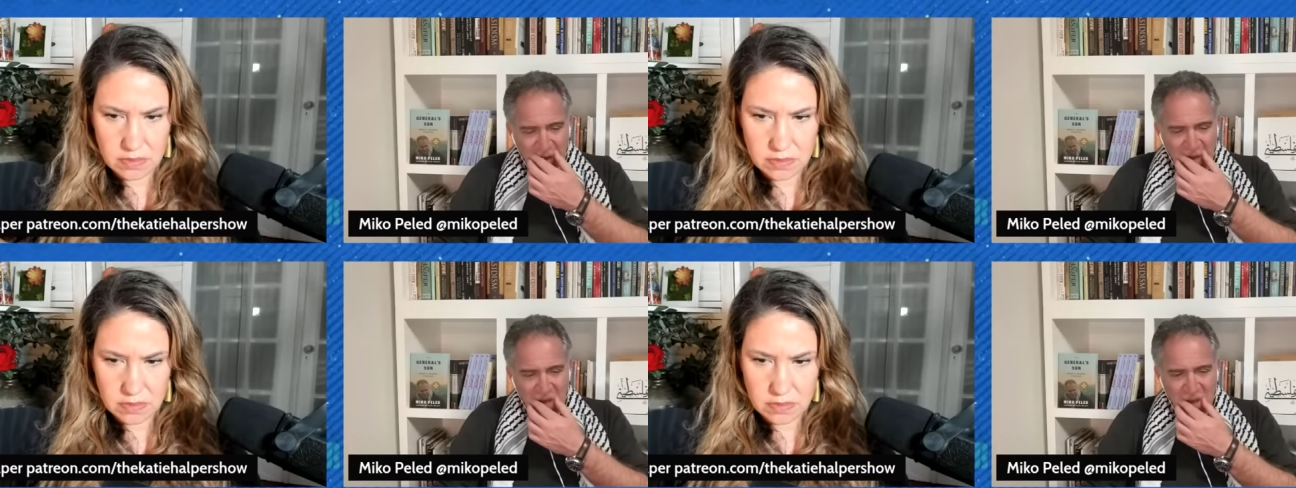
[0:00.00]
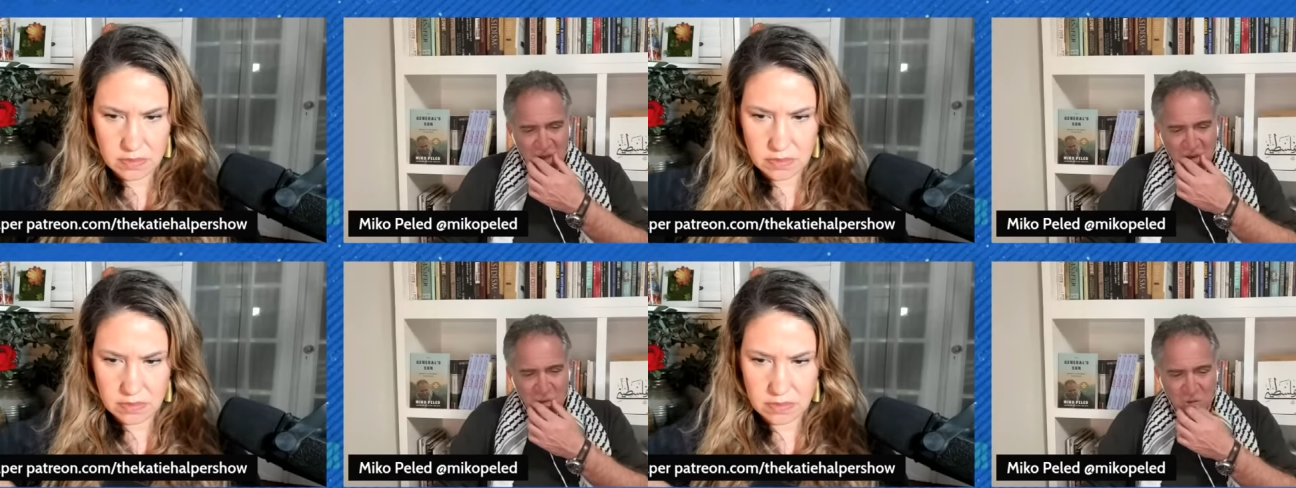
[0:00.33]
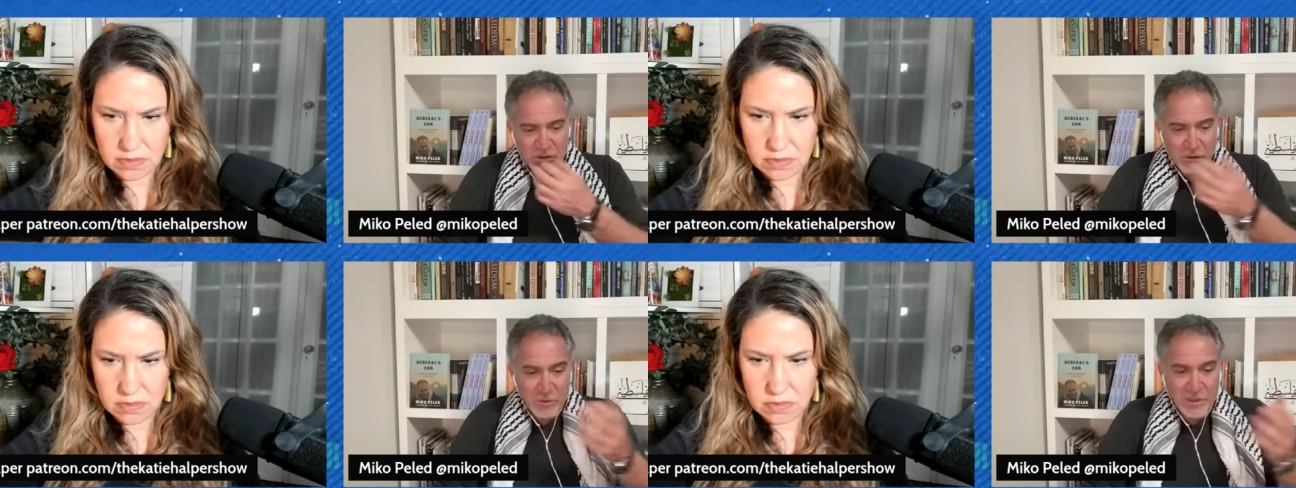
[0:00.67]
Speaker 1: uh,
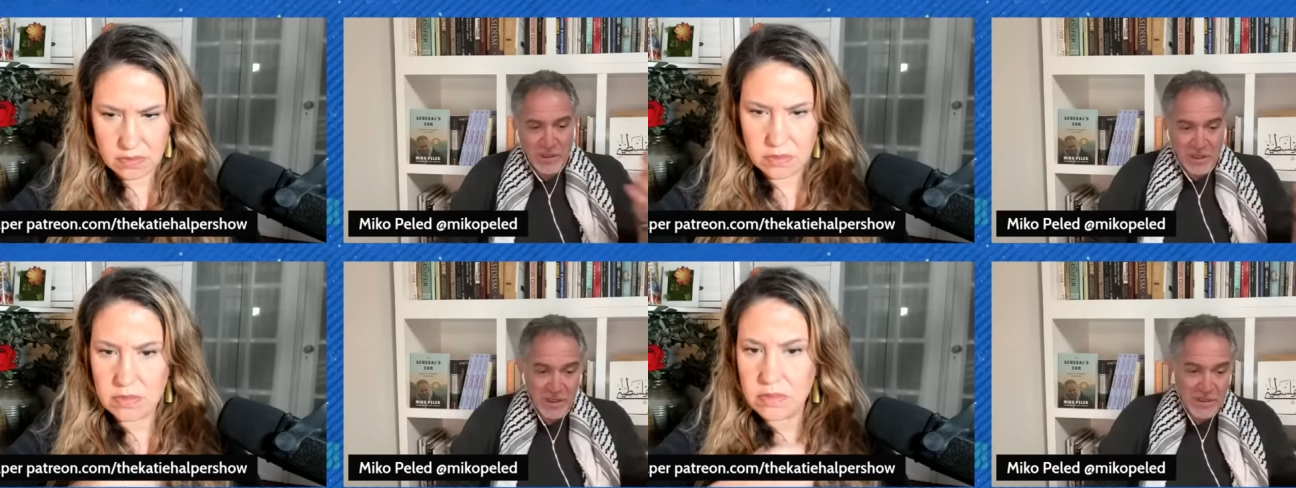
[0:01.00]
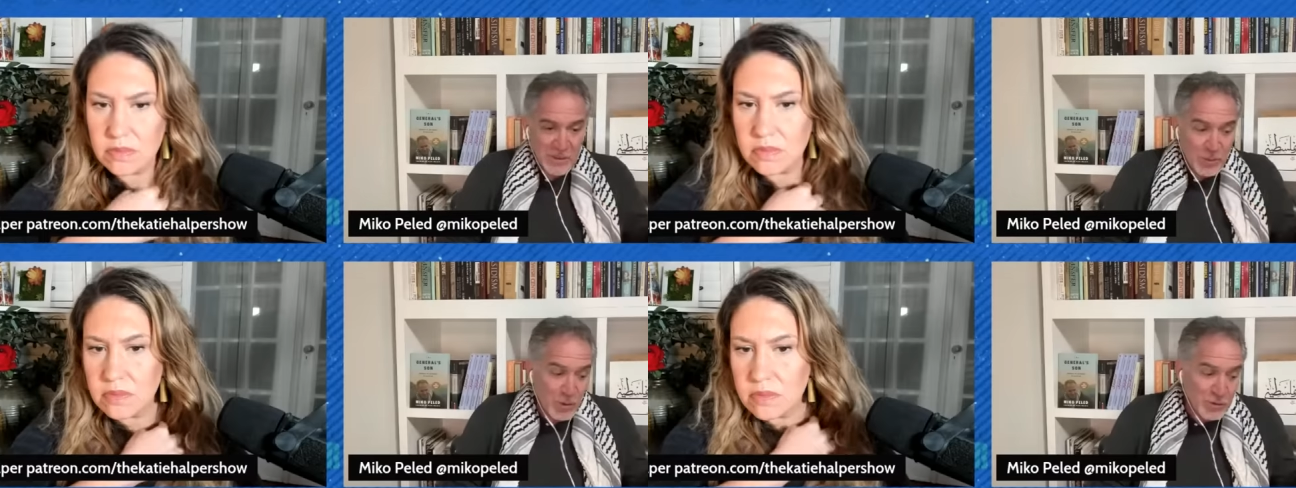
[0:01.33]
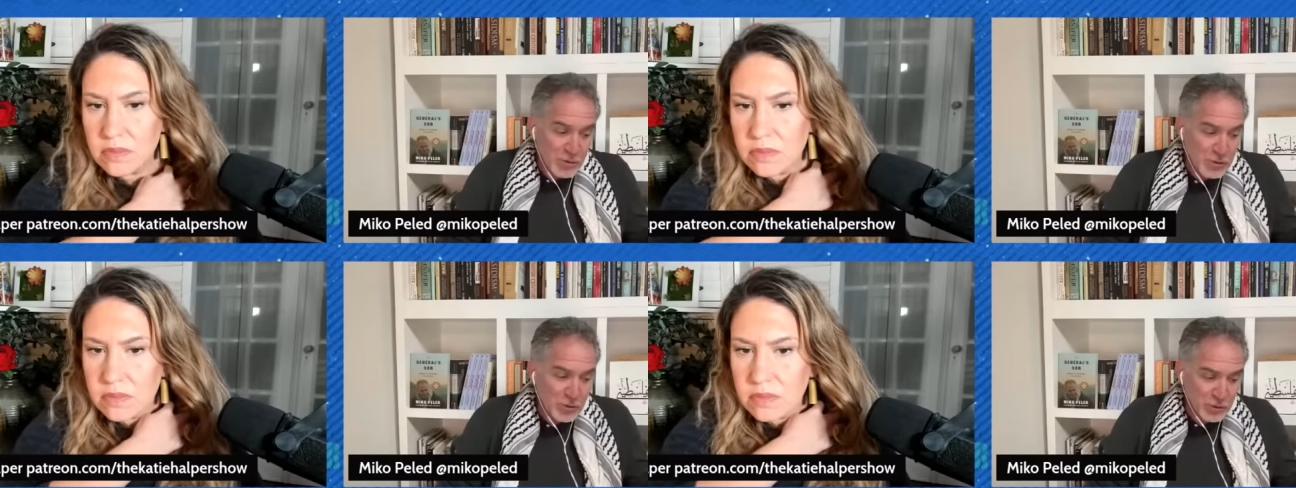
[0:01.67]
which is really it's
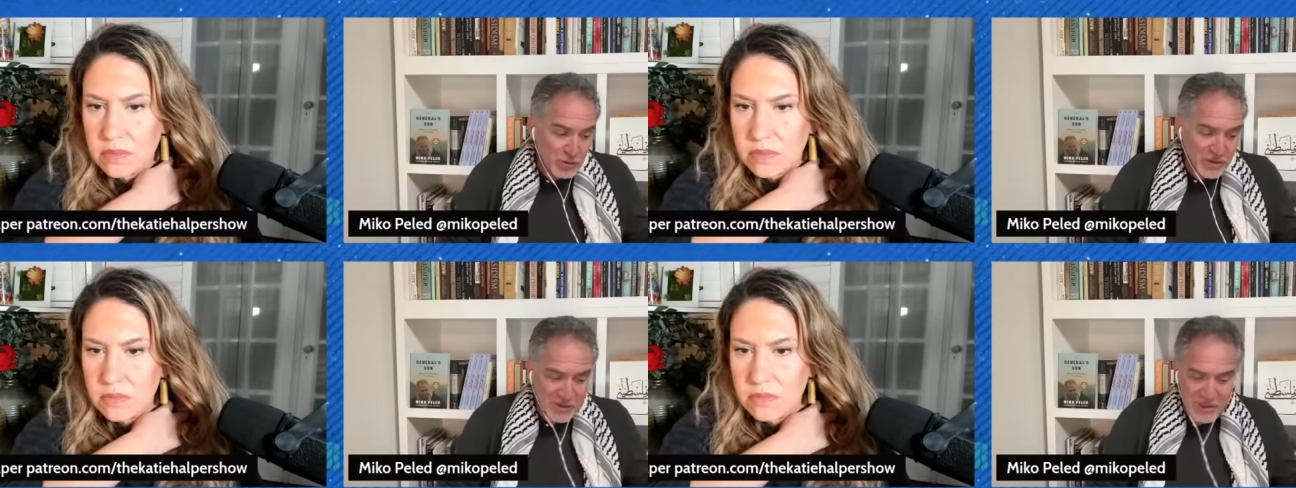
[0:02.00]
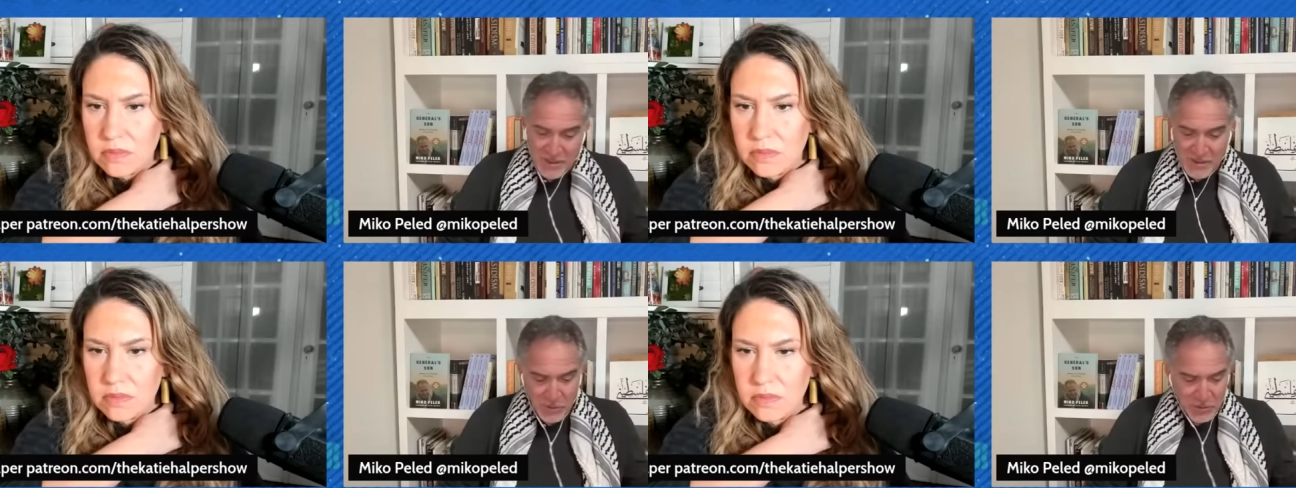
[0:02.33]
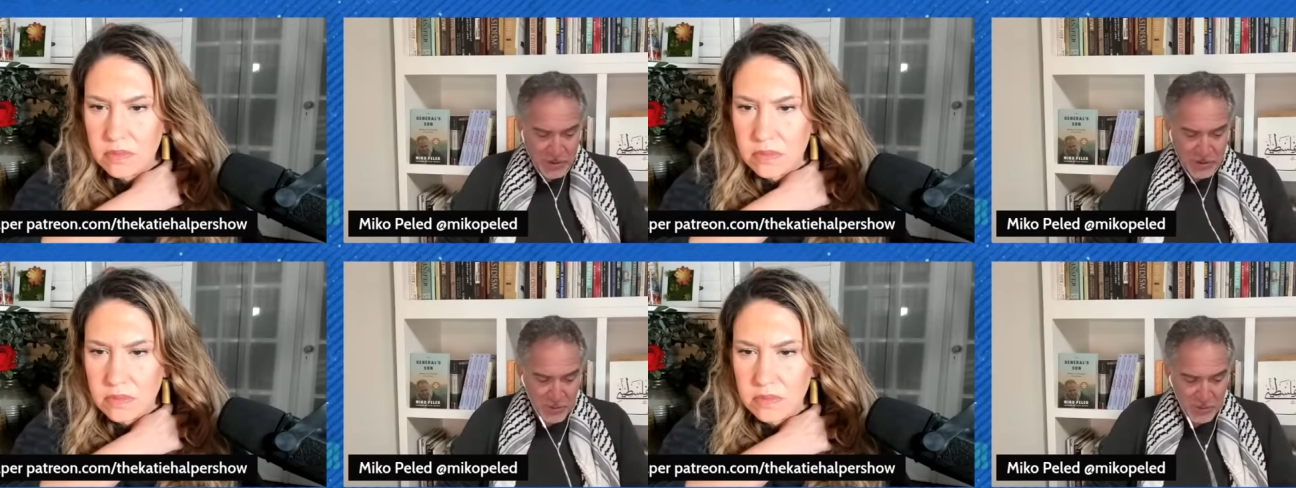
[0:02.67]
supposed to do because that's
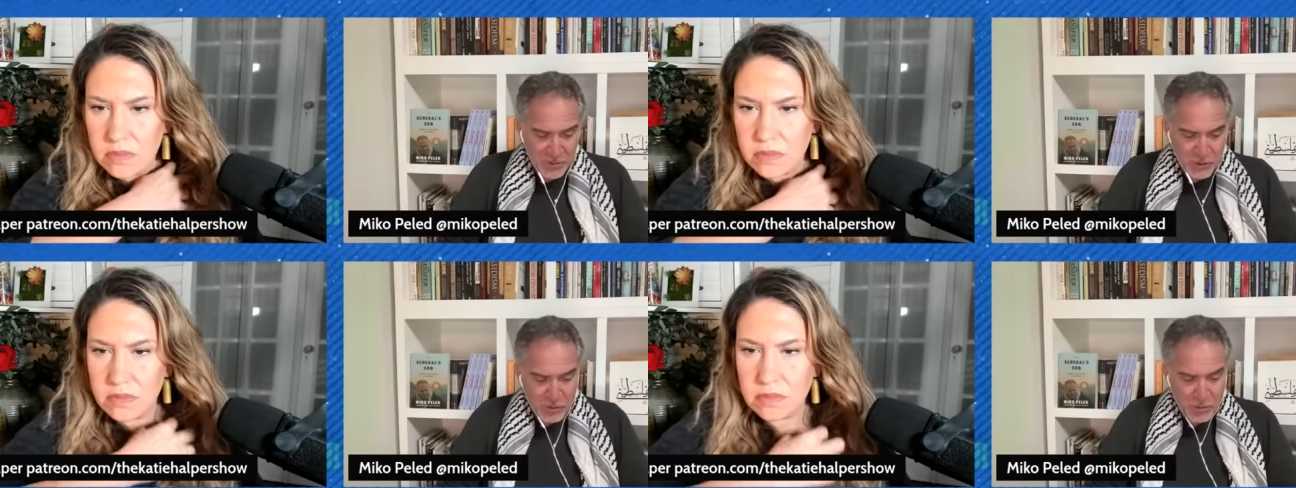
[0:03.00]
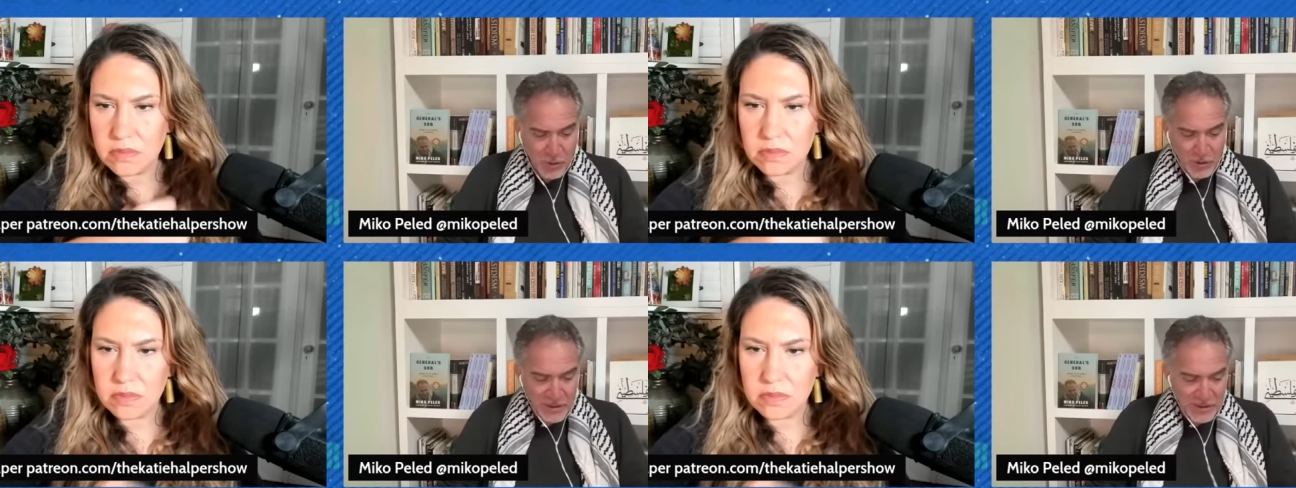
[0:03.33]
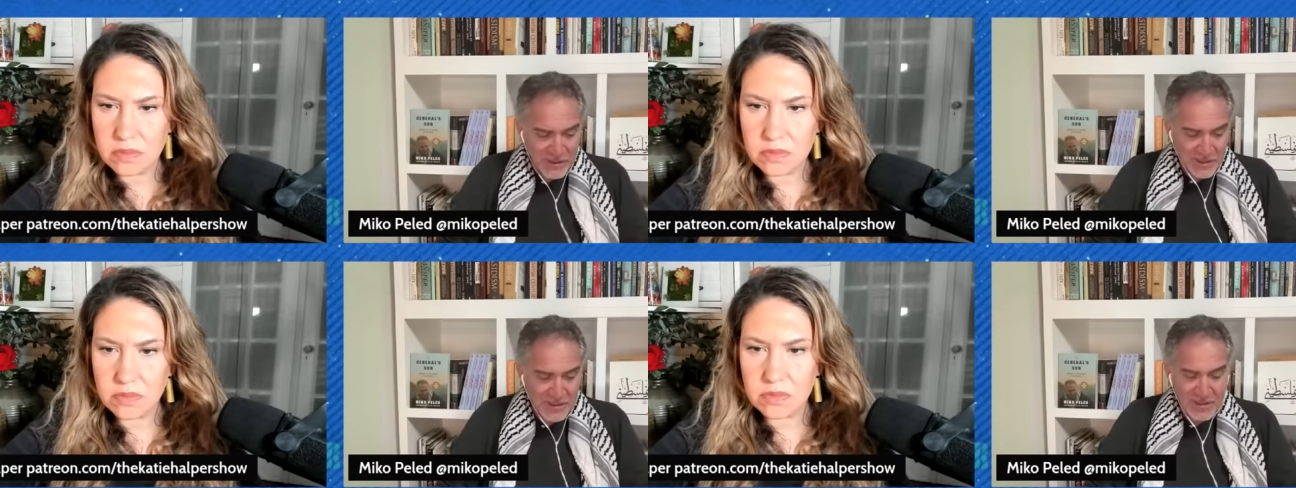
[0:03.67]
what Egypt's role
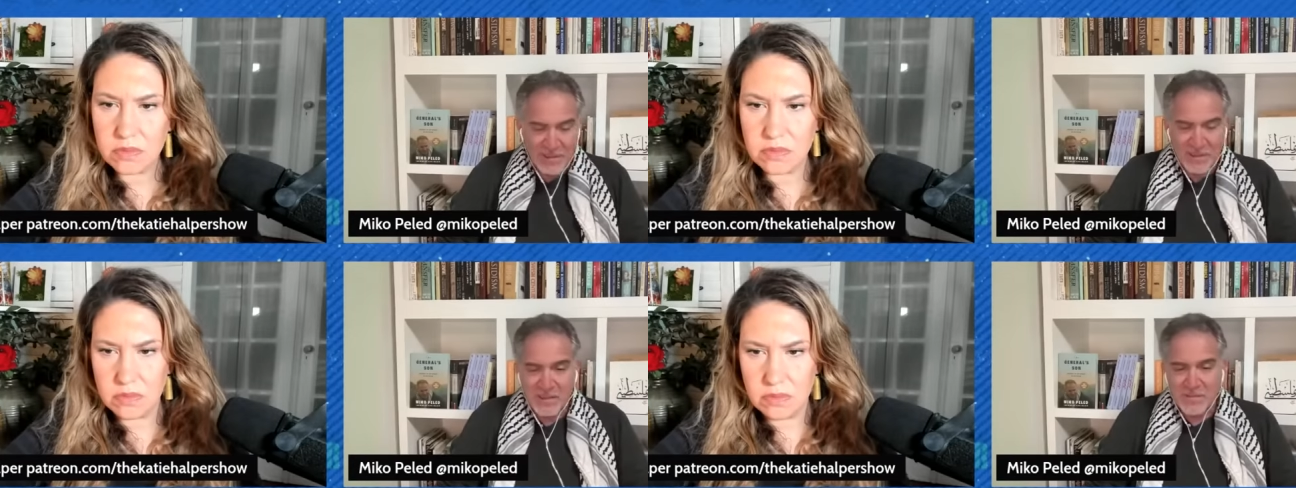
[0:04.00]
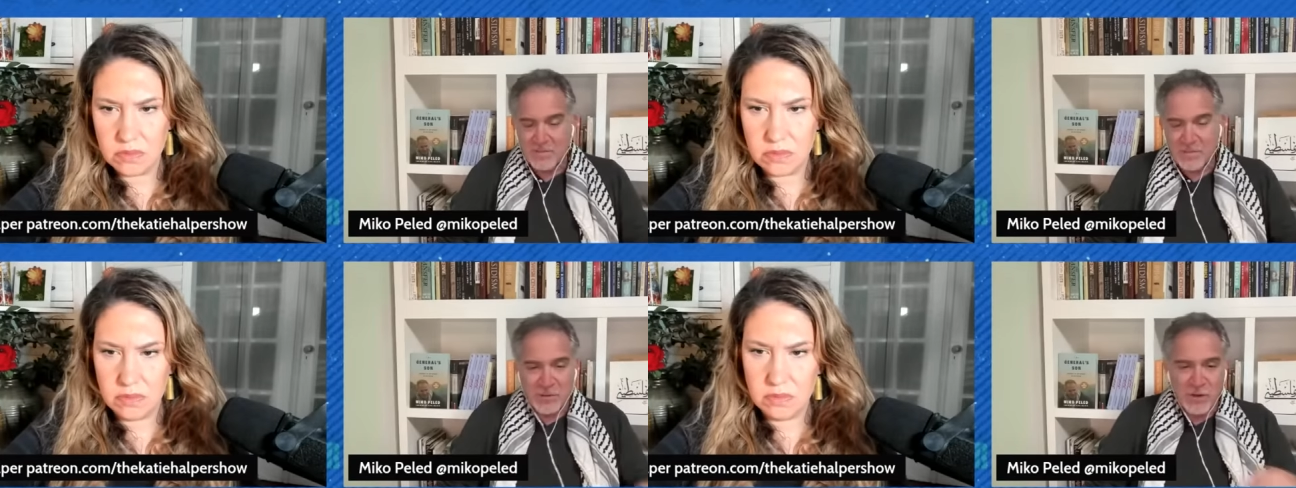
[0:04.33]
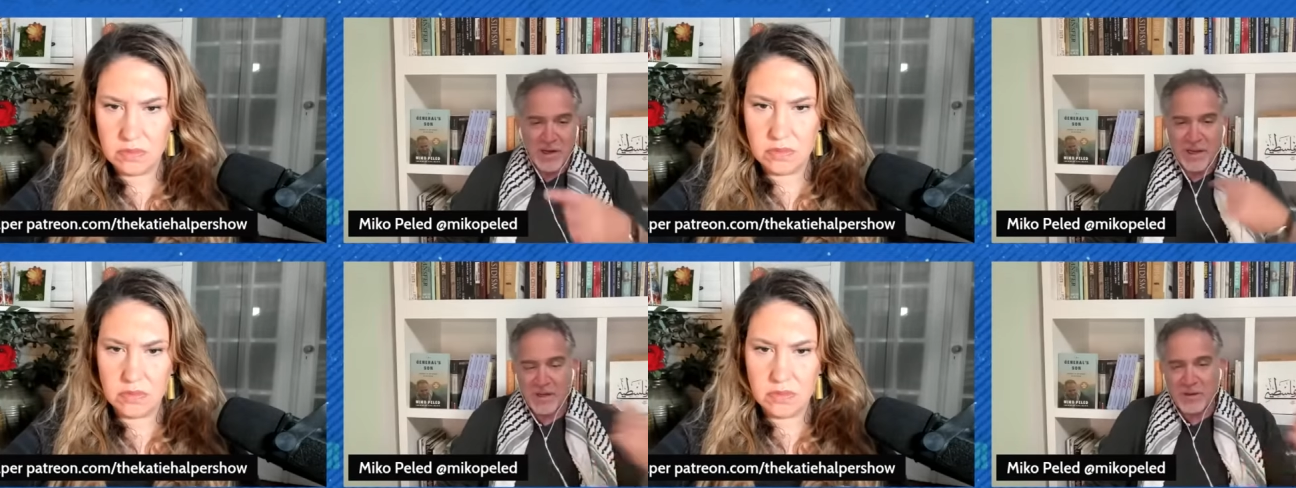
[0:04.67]
is in, in this
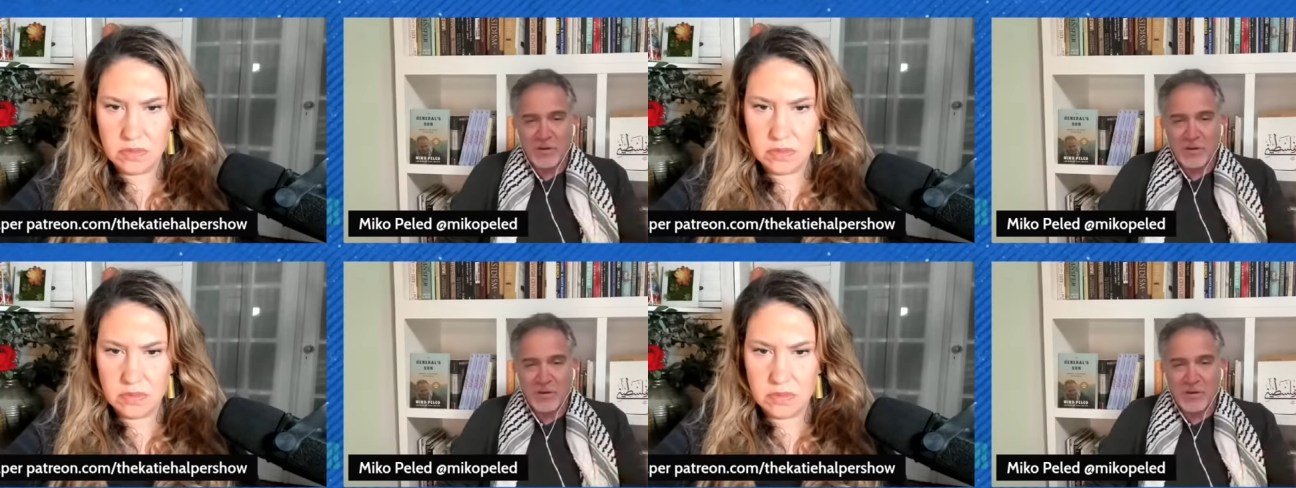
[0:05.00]
triangular